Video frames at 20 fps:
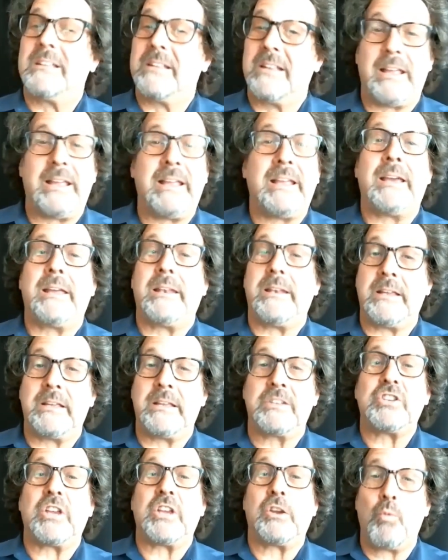it
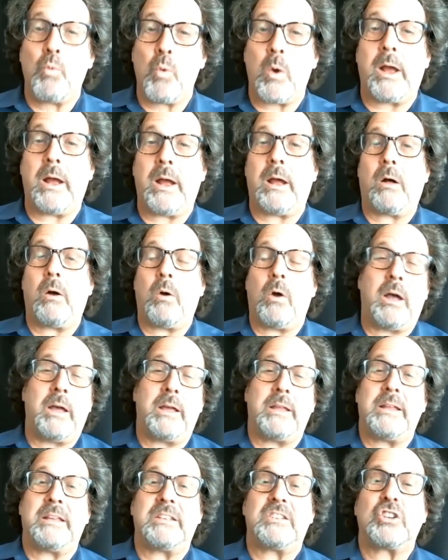is a well, uh,
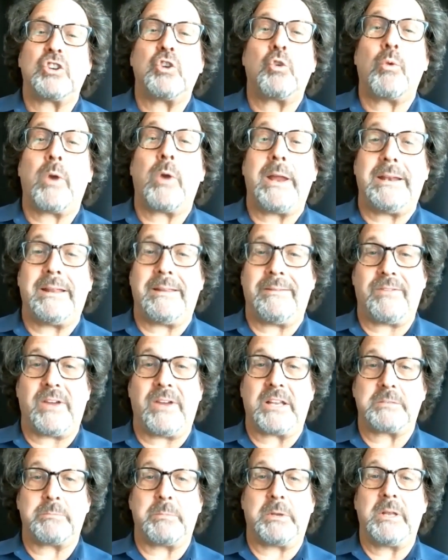is a great
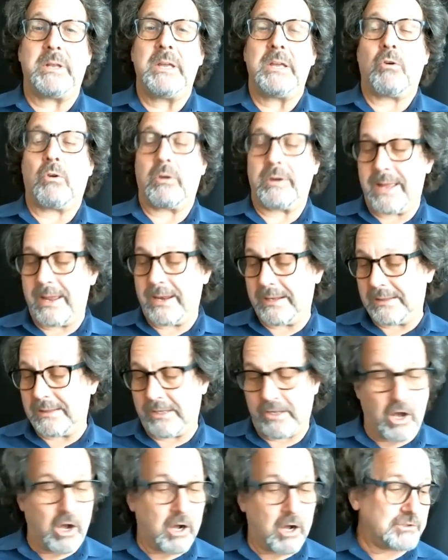investment organically.
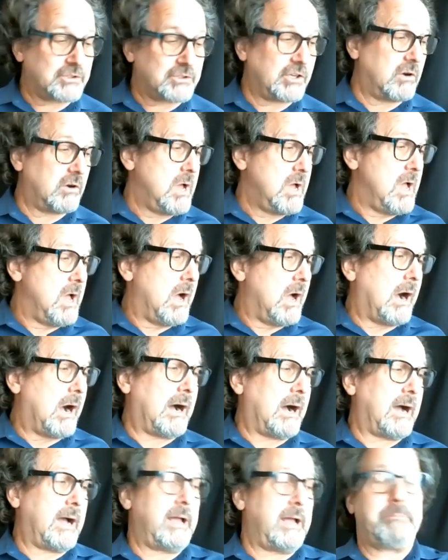Also,
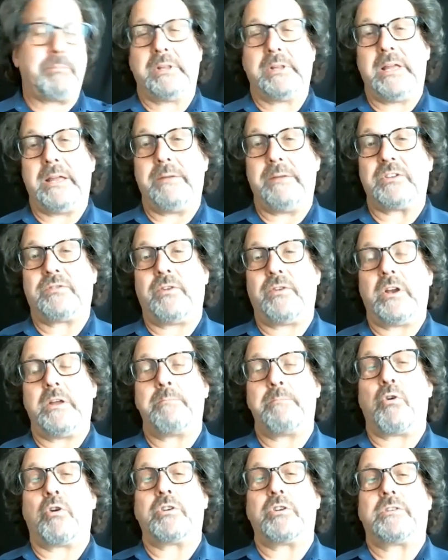I believe it's very
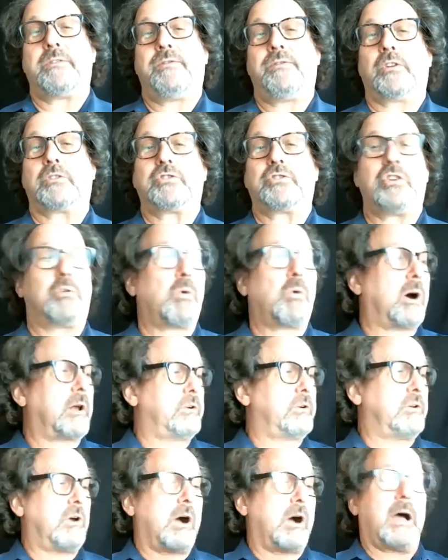important to filter your water.
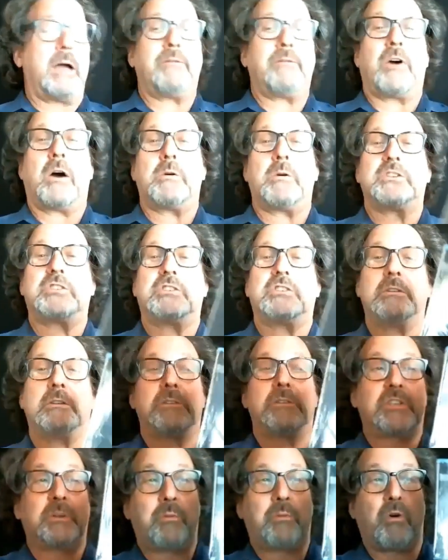Now, I've always
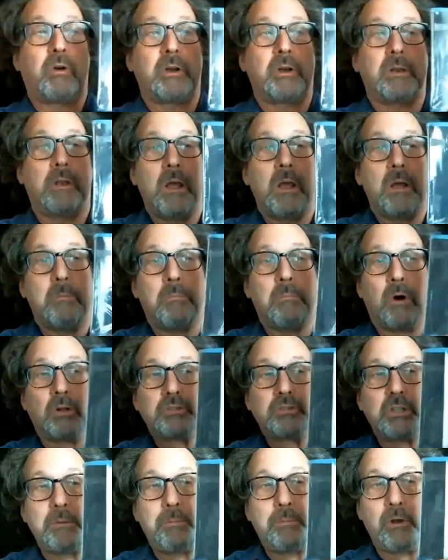supported
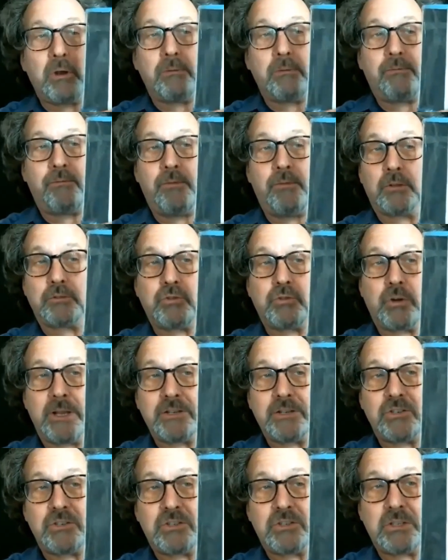Multipure
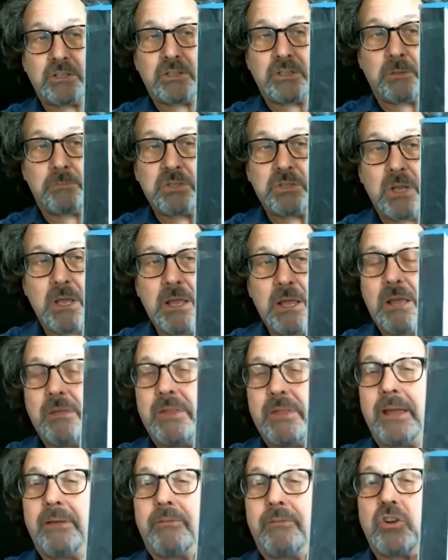filtration systems. They
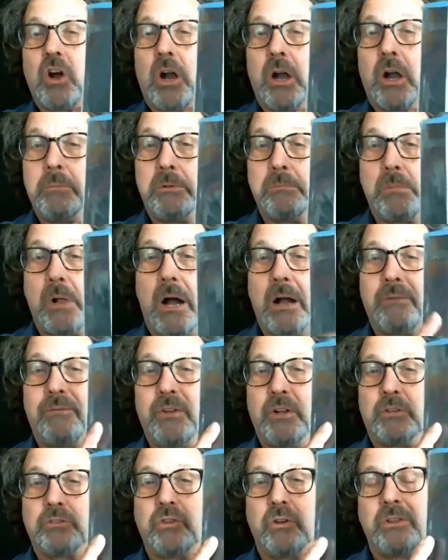have a carbon block
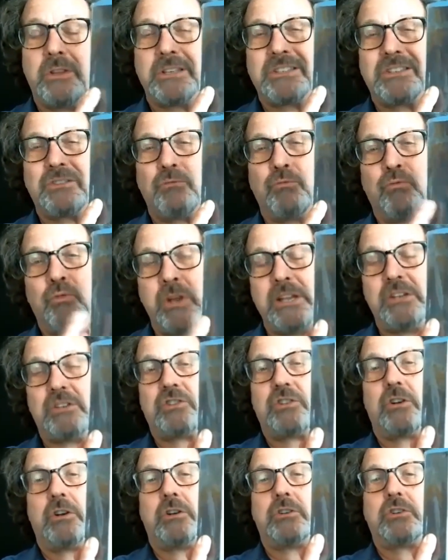filter that's
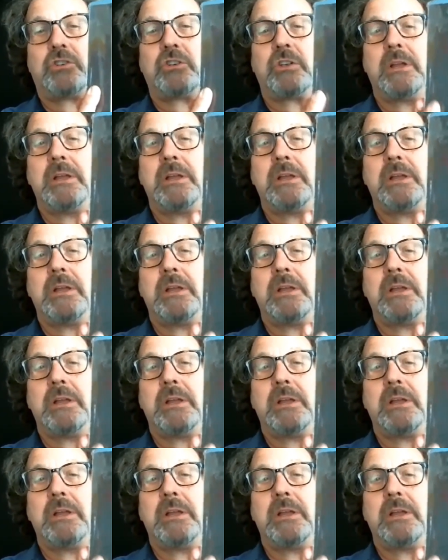researched,